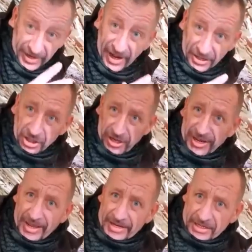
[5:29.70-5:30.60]
And it
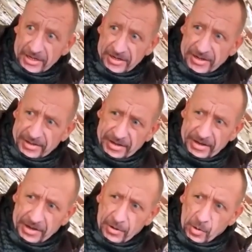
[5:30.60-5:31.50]
actually is,
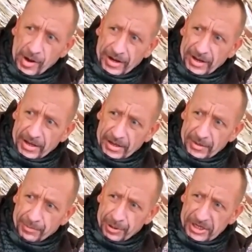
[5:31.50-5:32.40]
you know, quite
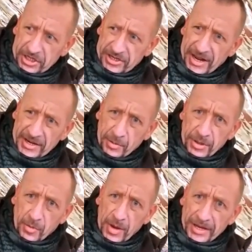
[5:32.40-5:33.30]
a brisk day
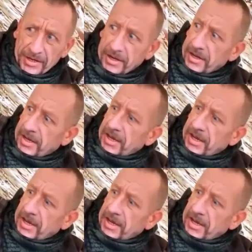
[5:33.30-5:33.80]
with the wind.